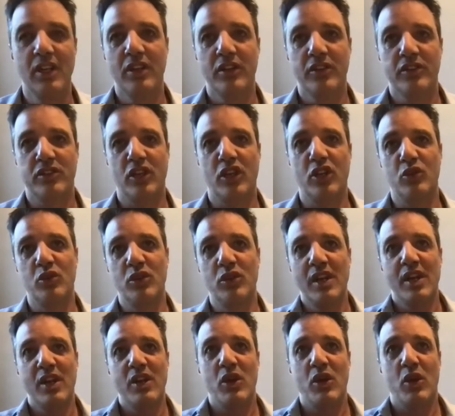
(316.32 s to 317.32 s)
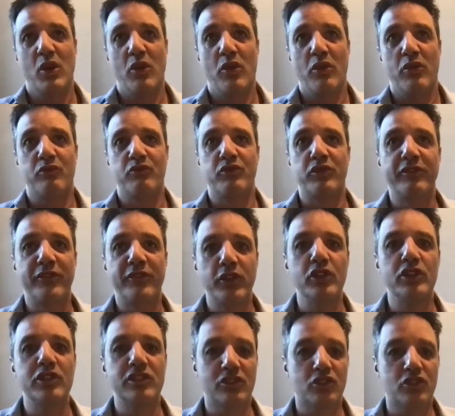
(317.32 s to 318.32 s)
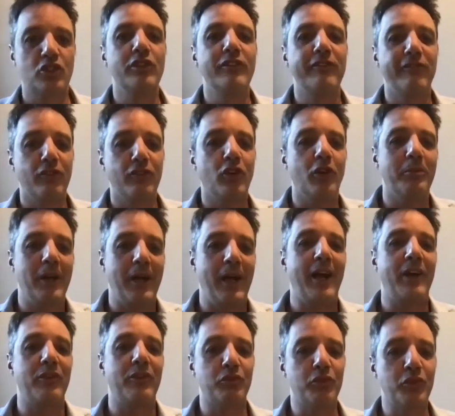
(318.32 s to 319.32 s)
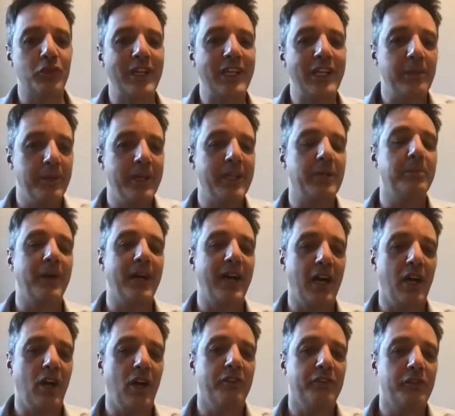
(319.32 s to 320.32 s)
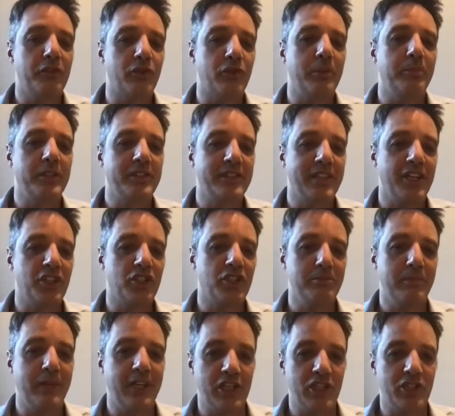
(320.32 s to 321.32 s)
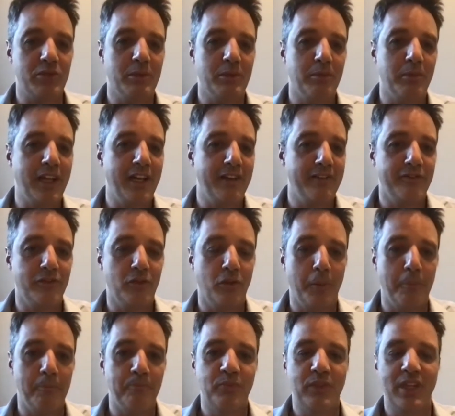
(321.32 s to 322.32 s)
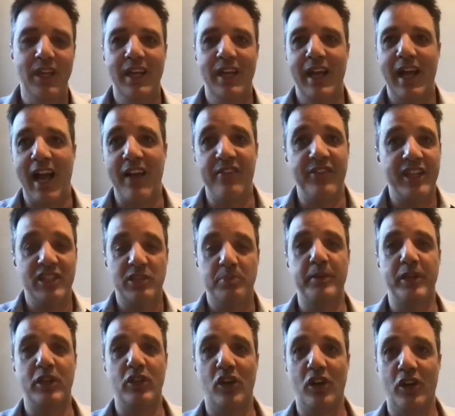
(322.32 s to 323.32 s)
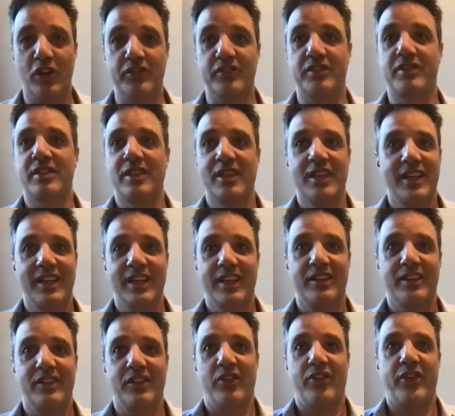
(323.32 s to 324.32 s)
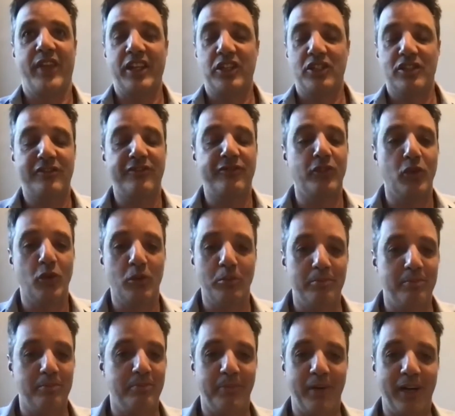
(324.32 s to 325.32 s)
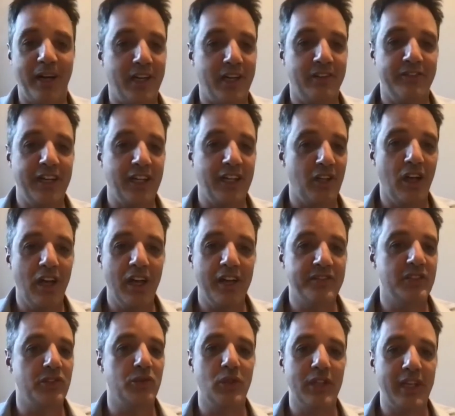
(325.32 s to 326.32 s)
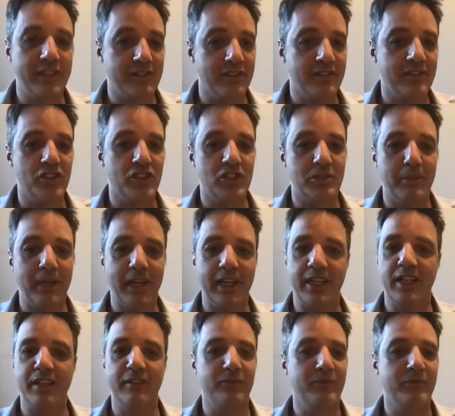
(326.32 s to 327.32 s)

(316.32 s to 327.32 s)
So reviews do form a really big part of the reputation management platform. And that's because they just form part of our lives and all our decision making.